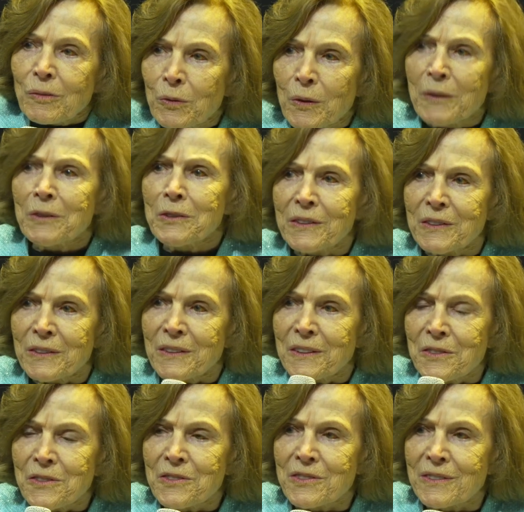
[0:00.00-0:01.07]
Well, it
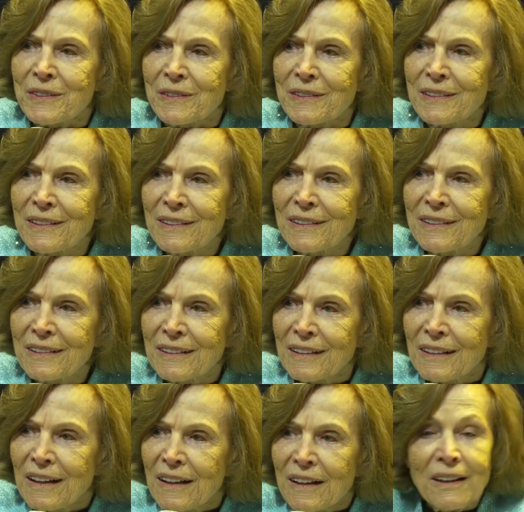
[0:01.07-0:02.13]
is
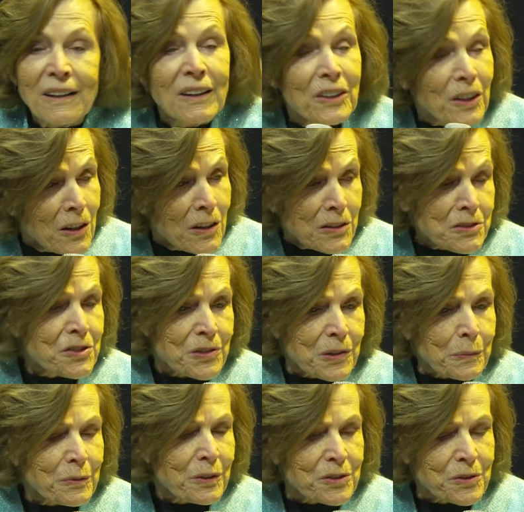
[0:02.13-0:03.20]
a
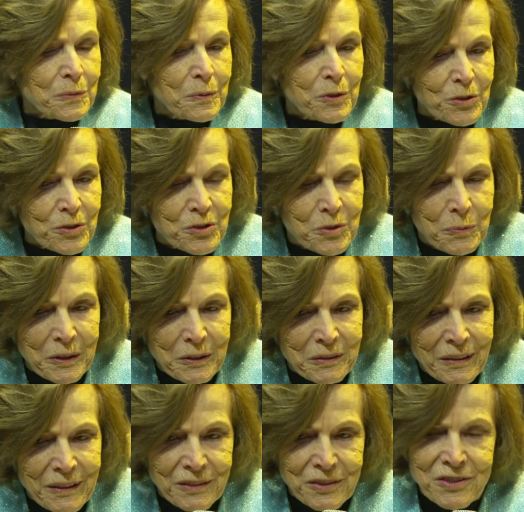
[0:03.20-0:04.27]
concept, I suppose,
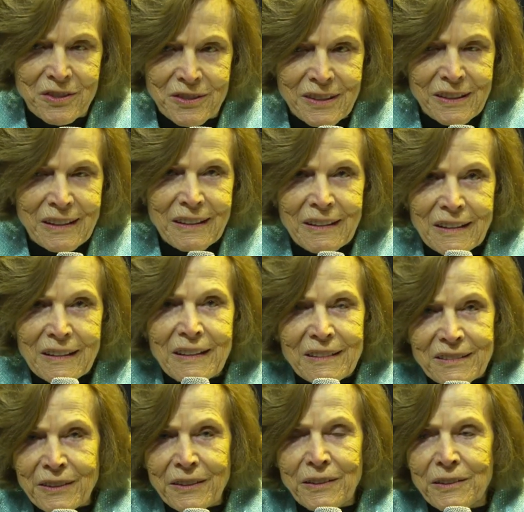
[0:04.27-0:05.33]
but it's
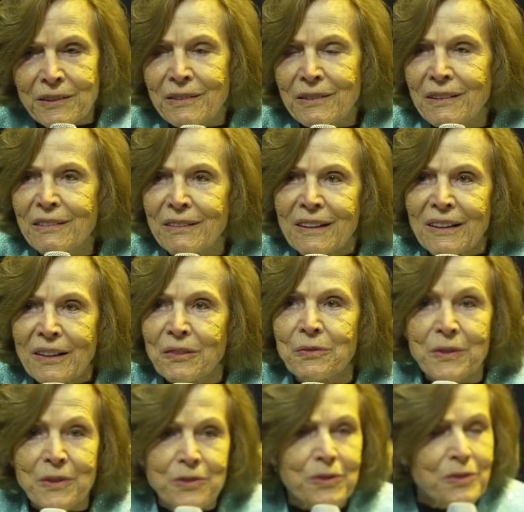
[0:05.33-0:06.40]
taking a
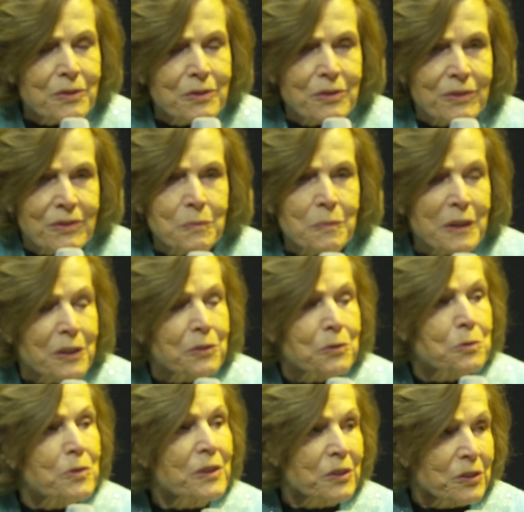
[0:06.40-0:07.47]
vision to make
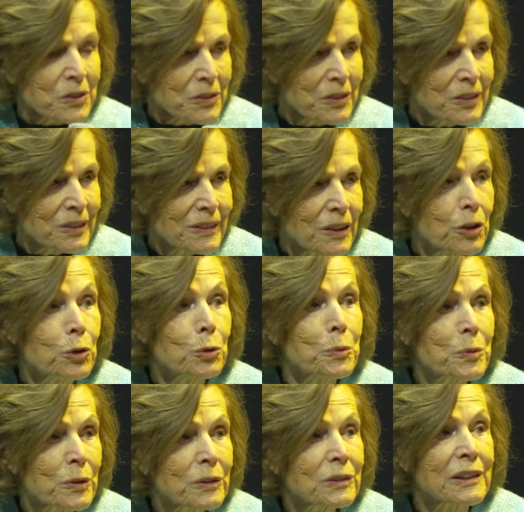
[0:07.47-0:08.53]
it real,
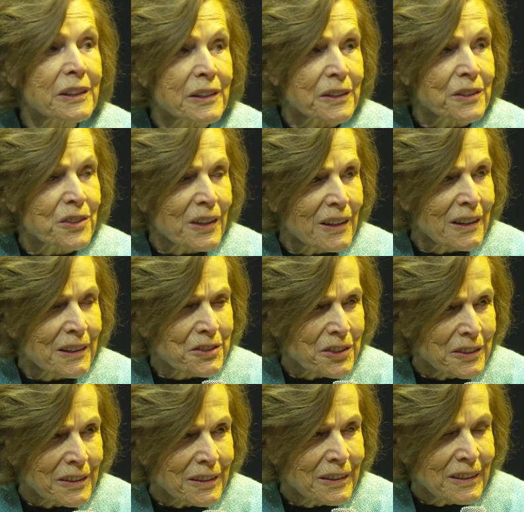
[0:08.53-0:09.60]
hope leading to
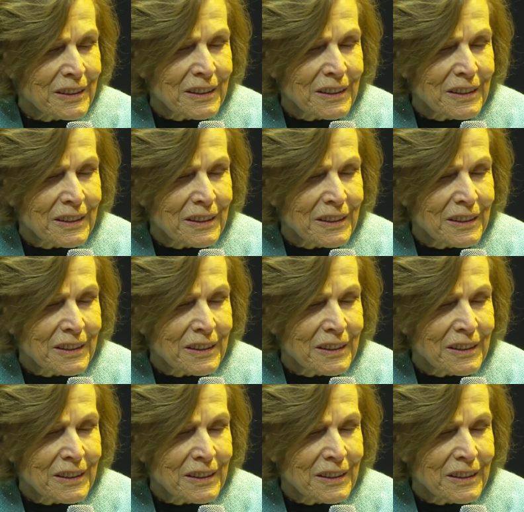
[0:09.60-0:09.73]
action.